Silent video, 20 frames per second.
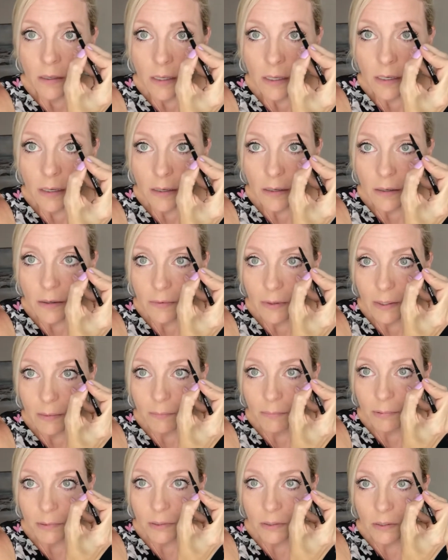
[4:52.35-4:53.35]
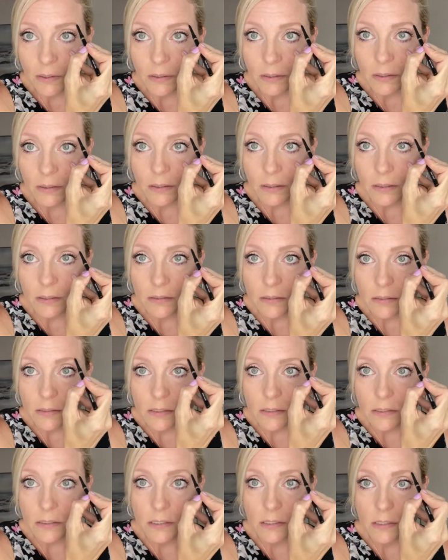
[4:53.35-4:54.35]
And I know I'm blonde,
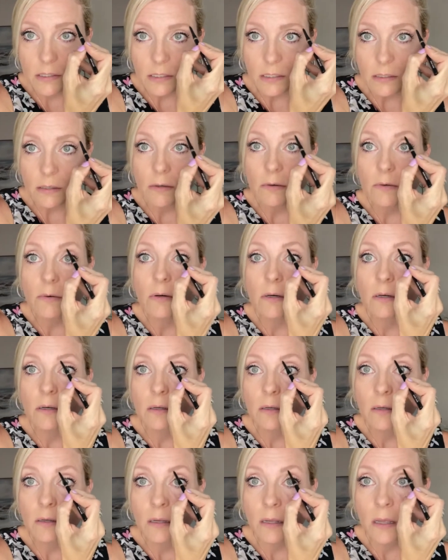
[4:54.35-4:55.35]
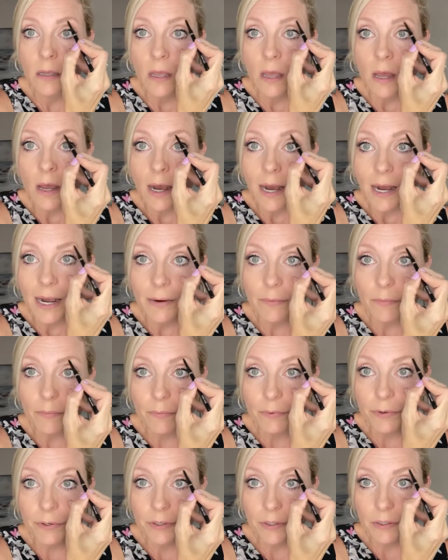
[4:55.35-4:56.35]
so I
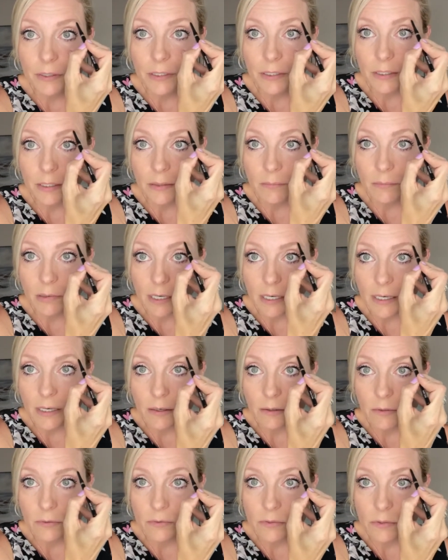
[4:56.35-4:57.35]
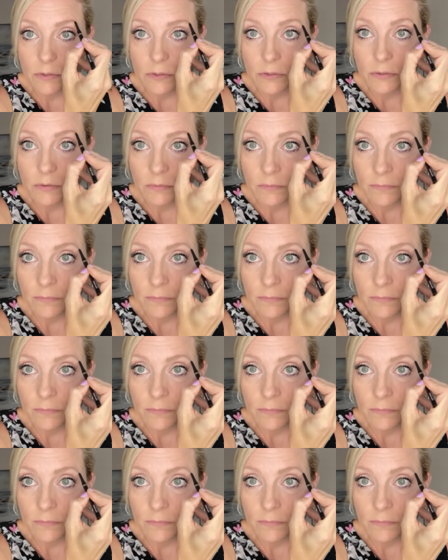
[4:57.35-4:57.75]
really need brows.